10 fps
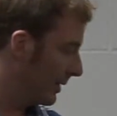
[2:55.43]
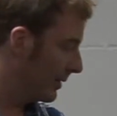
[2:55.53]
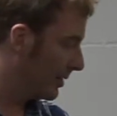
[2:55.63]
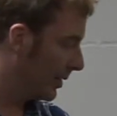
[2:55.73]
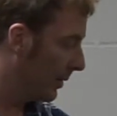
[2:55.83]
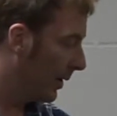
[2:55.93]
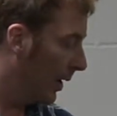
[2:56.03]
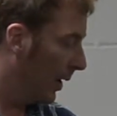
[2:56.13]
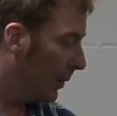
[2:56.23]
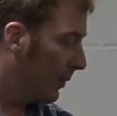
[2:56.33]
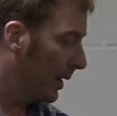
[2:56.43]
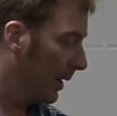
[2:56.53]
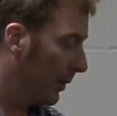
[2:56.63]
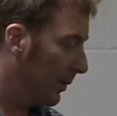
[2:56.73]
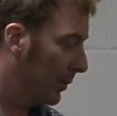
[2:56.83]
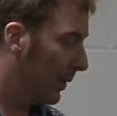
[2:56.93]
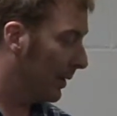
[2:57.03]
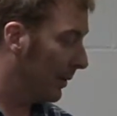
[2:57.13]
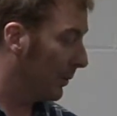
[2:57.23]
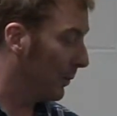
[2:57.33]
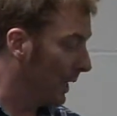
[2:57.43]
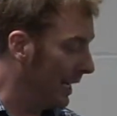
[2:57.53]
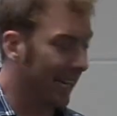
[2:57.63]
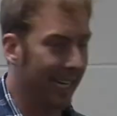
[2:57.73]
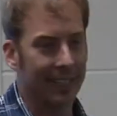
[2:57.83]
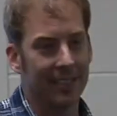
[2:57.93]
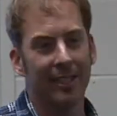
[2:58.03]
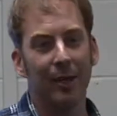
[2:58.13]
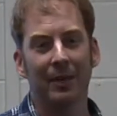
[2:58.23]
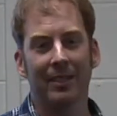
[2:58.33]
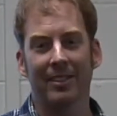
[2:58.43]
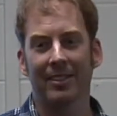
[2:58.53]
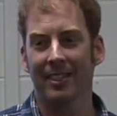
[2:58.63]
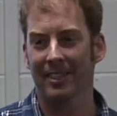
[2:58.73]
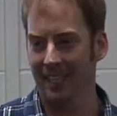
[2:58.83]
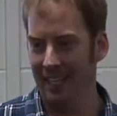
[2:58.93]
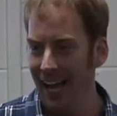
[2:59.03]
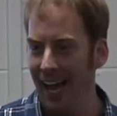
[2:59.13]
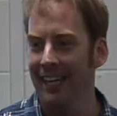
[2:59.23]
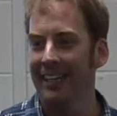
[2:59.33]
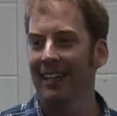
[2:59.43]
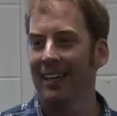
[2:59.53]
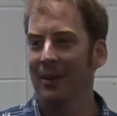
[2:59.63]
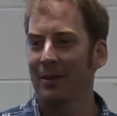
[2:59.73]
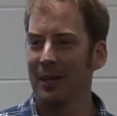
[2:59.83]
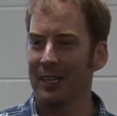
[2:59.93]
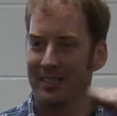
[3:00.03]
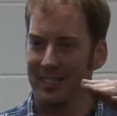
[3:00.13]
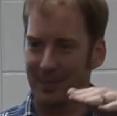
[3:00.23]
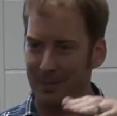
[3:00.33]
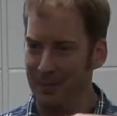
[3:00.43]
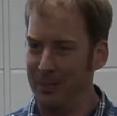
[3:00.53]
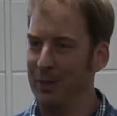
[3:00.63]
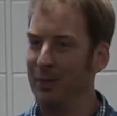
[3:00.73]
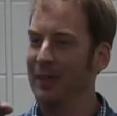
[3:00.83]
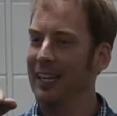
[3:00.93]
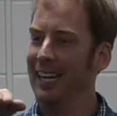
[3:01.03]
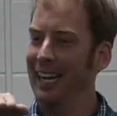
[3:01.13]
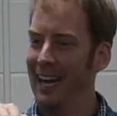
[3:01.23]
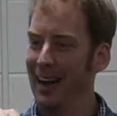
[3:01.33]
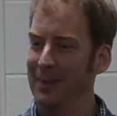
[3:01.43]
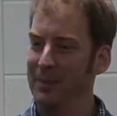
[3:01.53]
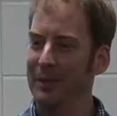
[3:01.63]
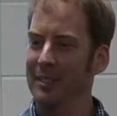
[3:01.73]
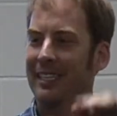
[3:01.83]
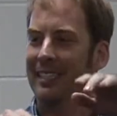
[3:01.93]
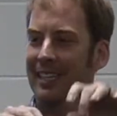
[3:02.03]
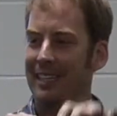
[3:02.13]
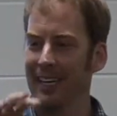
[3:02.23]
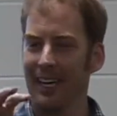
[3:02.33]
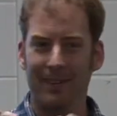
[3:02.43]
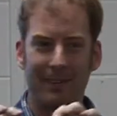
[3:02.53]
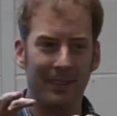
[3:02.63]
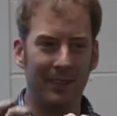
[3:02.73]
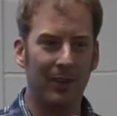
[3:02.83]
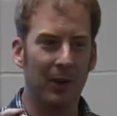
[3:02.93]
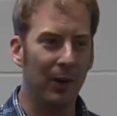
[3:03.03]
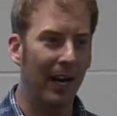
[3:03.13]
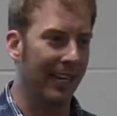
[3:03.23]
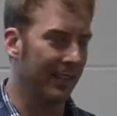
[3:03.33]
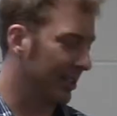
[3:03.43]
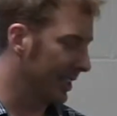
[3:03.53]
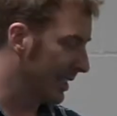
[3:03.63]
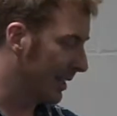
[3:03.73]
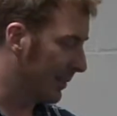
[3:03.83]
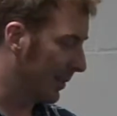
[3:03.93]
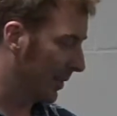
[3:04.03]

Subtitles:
And so what we like as humans is to see that, where it's beautifully laid out and presented and kind of arranged into different